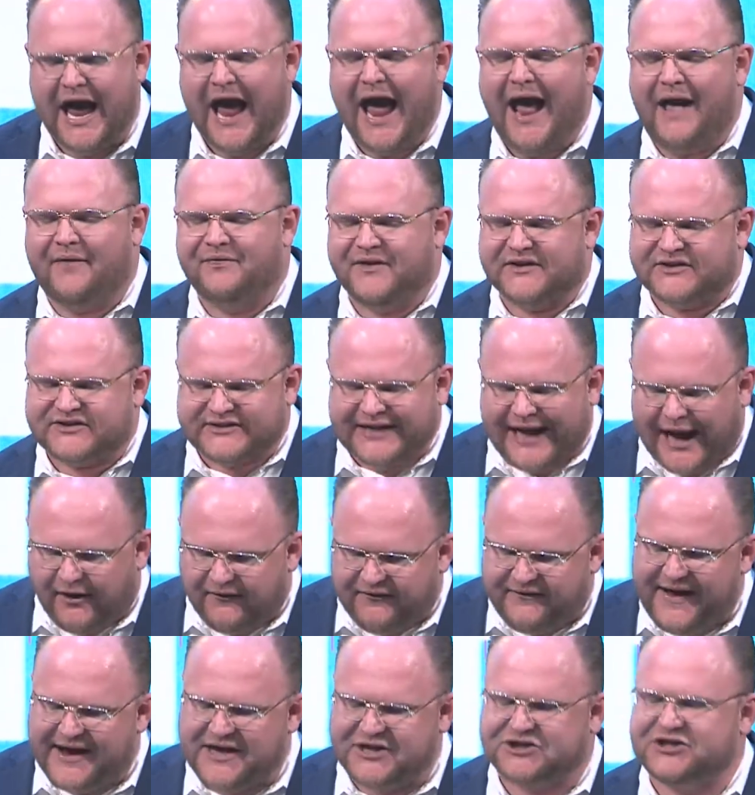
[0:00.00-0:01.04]
and the
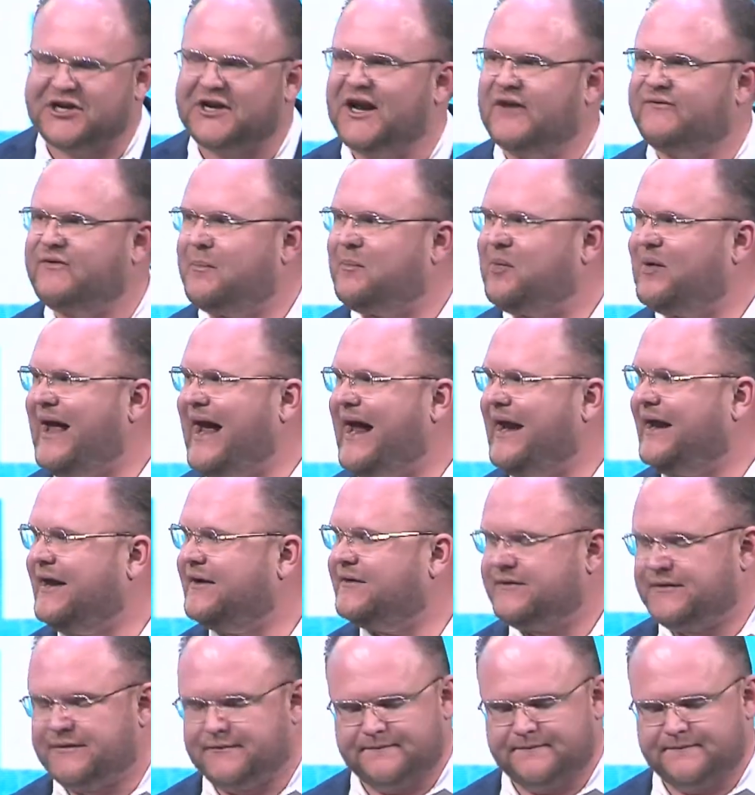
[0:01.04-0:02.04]
salvation of a planet.